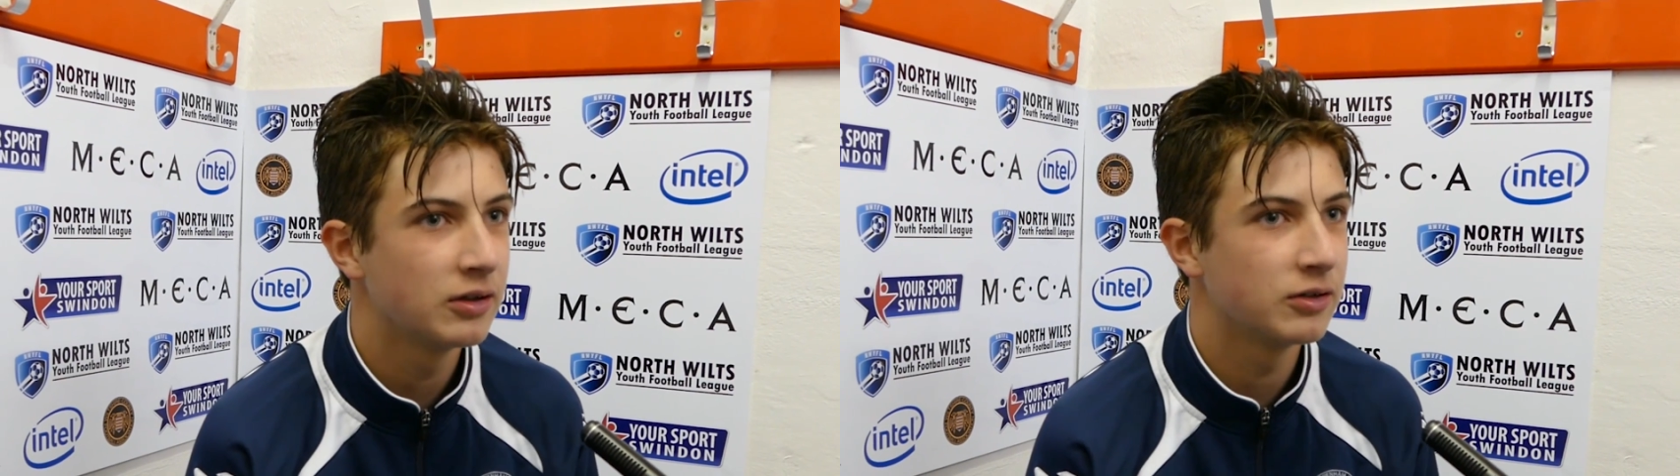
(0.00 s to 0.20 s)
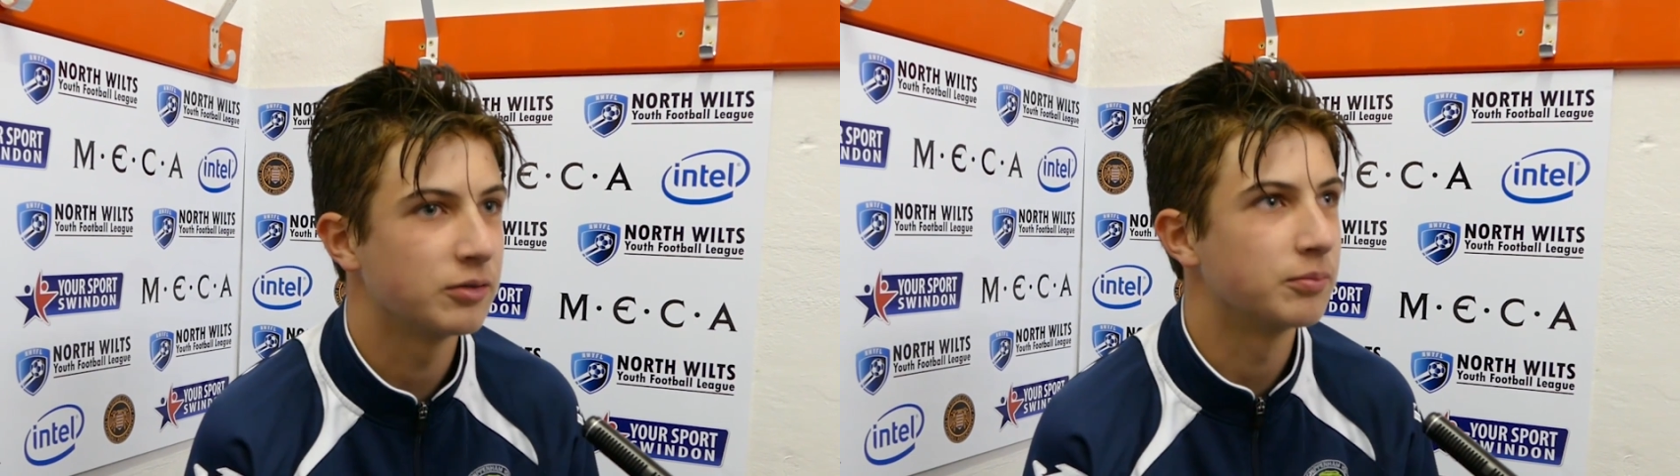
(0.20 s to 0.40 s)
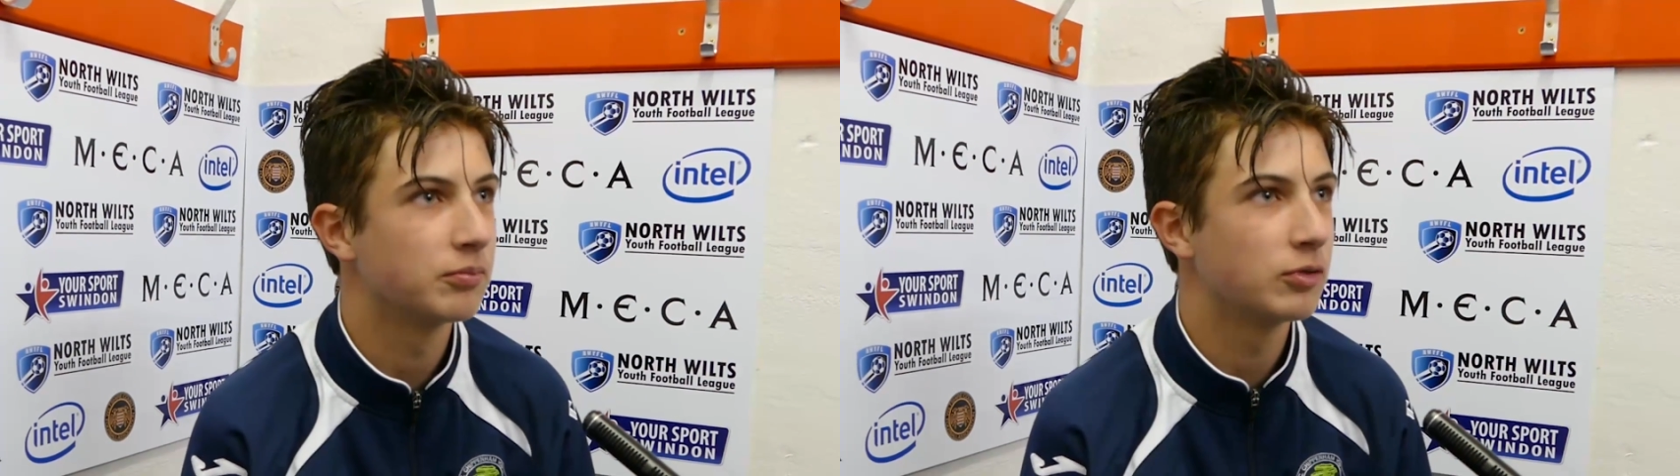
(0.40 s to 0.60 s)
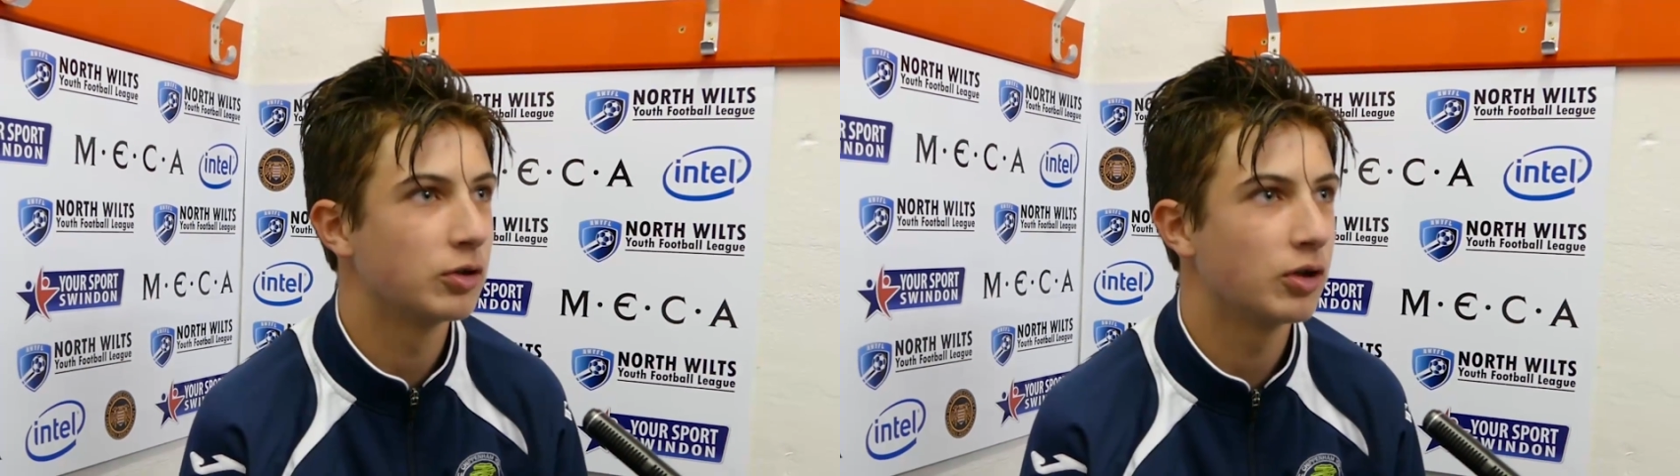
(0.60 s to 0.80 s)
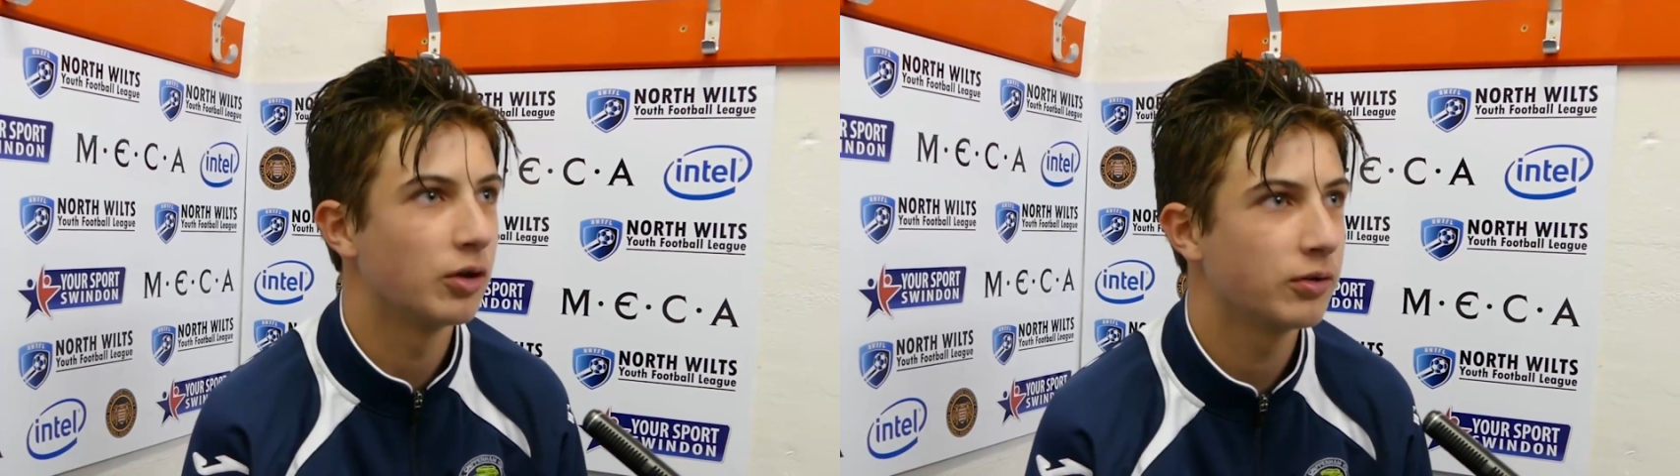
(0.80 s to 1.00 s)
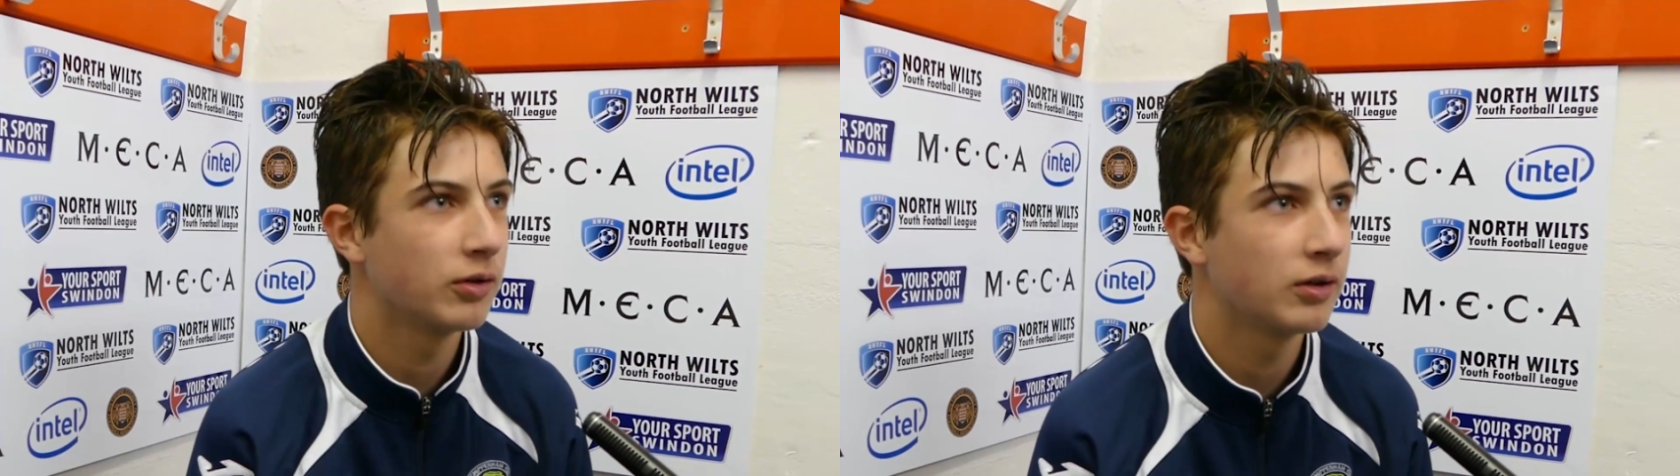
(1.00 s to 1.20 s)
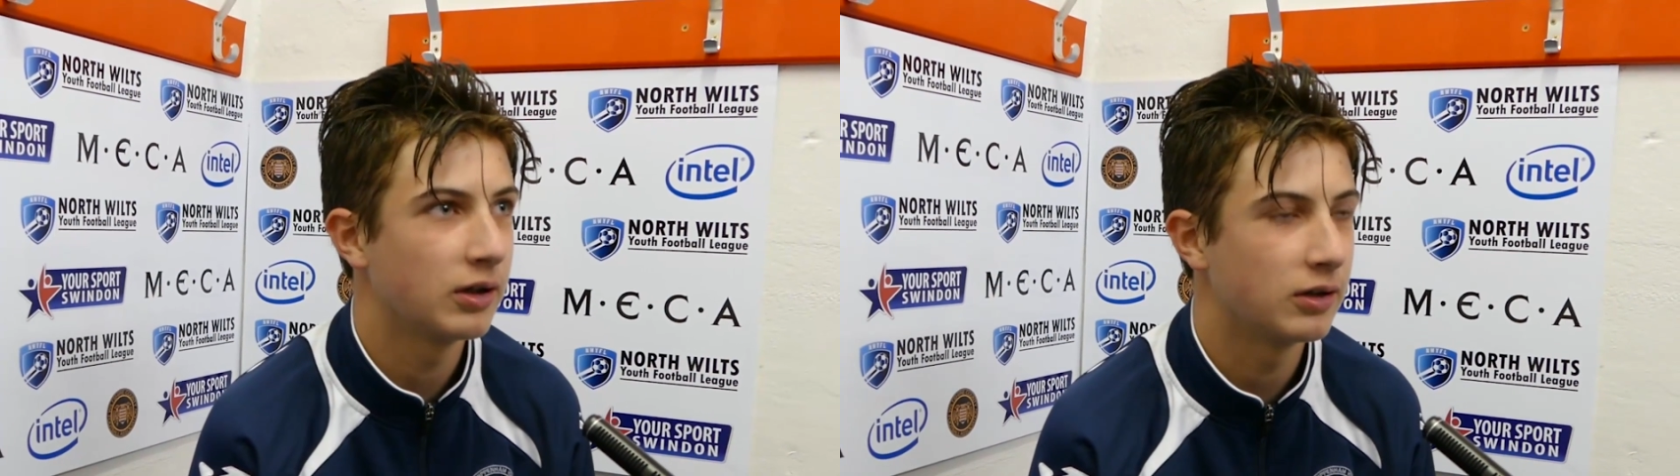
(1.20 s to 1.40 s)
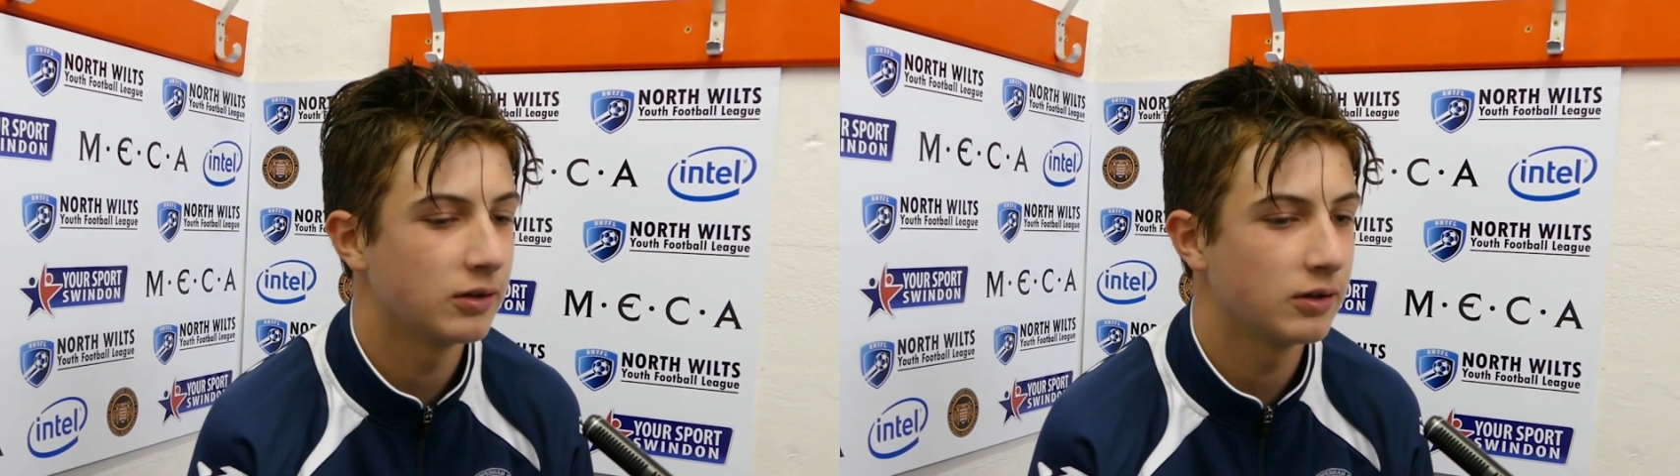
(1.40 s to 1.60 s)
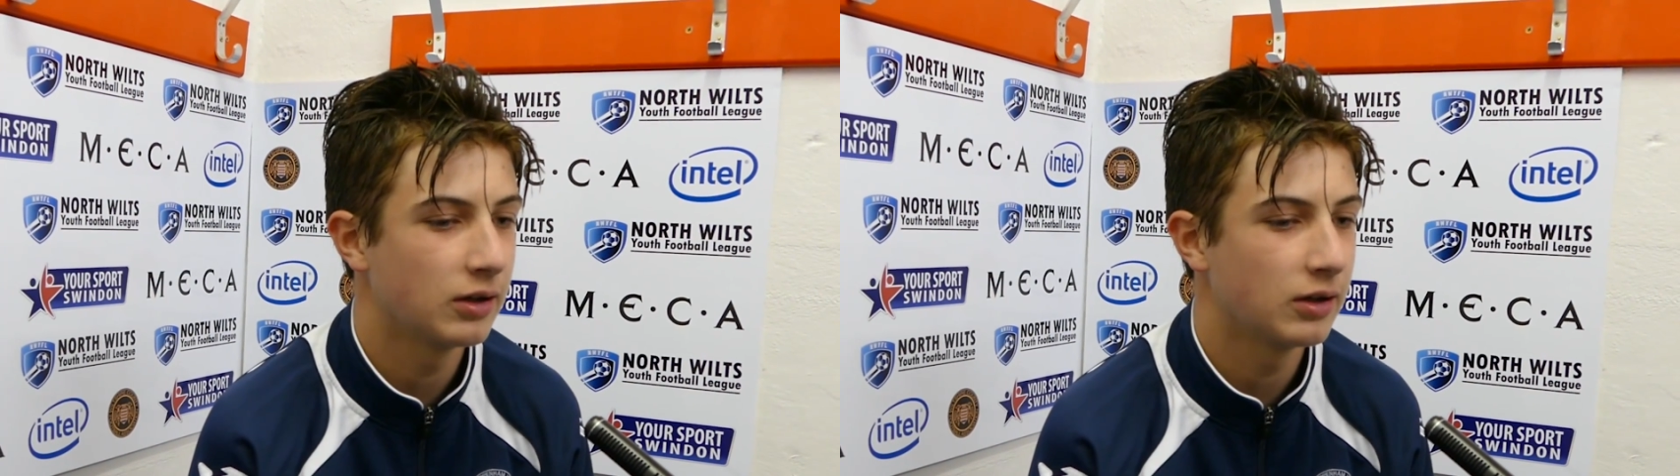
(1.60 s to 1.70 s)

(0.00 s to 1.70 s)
some good goals in